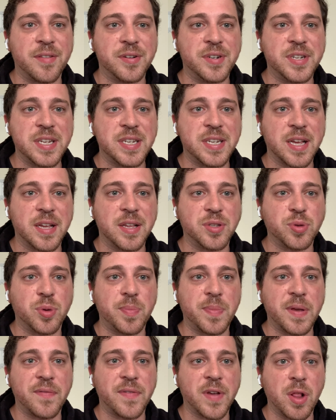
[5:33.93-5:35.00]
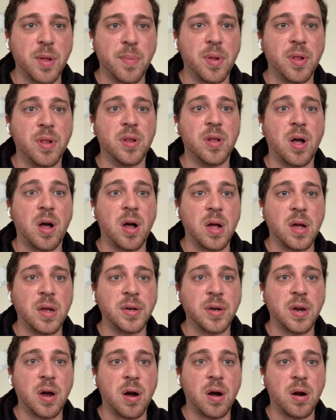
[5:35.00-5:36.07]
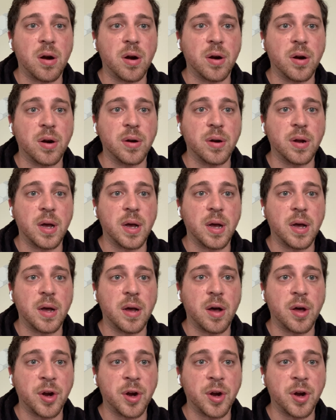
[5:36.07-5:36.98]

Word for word: other details will be available on our uh,